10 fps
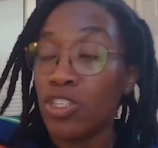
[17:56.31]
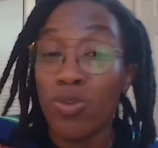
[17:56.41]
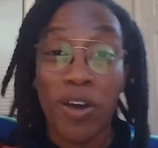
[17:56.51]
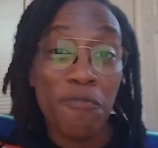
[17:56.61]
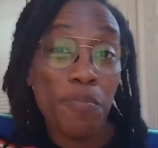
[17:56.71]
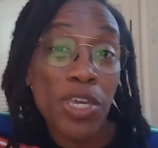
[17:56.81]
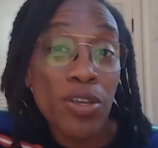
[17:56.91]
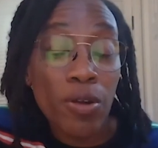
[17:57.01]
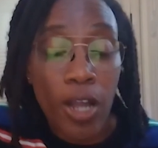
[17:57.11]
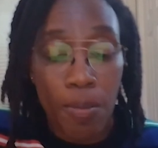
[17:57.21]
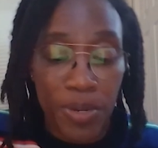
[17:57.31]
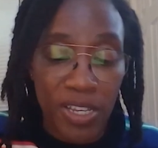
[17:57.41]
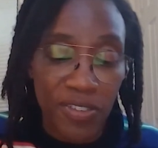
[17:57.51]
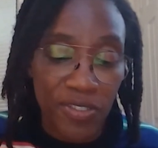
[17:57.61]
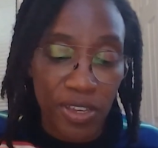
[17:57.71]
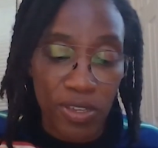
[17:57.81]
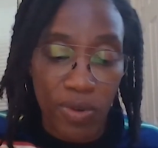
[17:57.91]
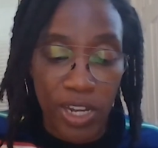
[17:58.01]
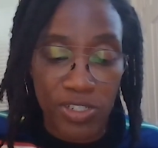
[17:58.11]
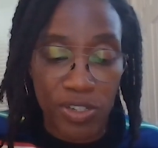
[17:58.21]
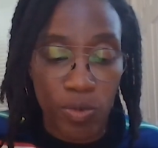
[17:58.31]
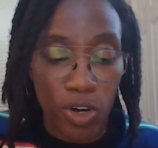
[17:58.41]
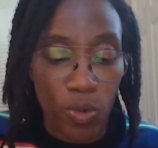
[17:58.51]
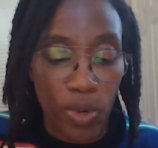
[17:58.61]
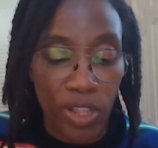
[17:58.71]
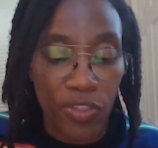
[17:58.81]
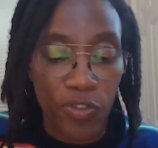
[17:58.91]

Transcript: You have peer companies that you actually work with.